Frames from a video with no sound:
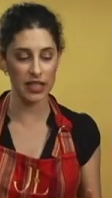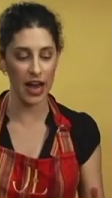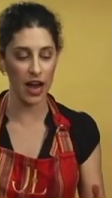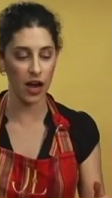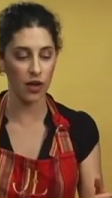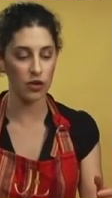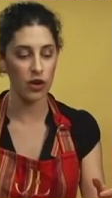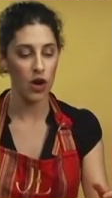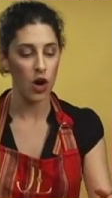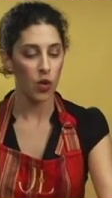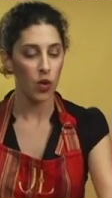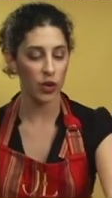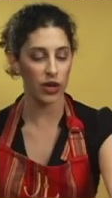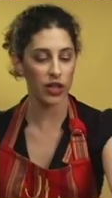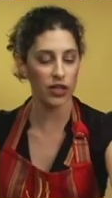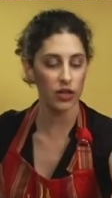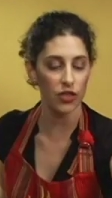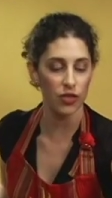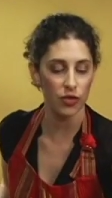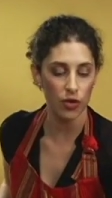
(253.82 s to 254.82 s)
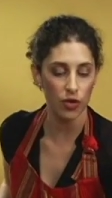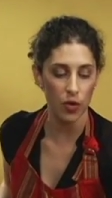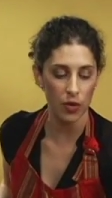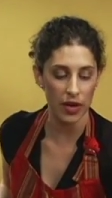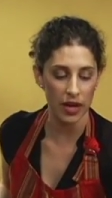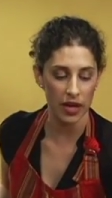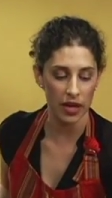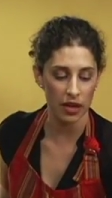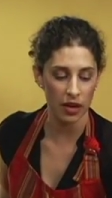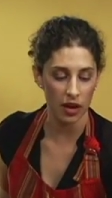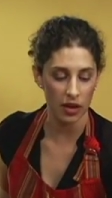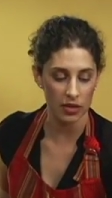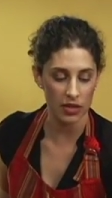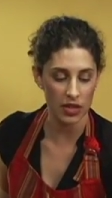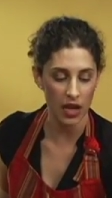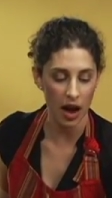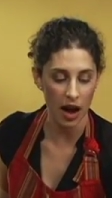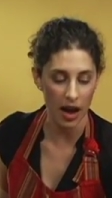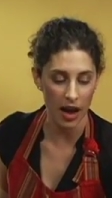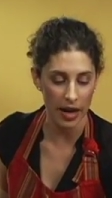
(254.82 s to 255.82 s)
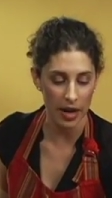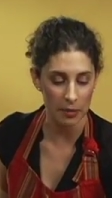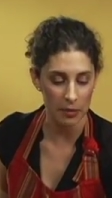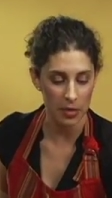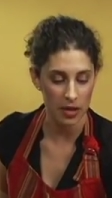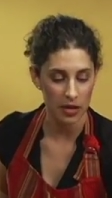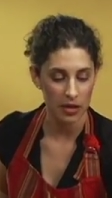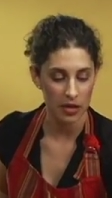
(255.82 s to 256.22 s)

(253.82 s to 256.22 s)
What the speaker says: down, we're gonna throw in our thyme.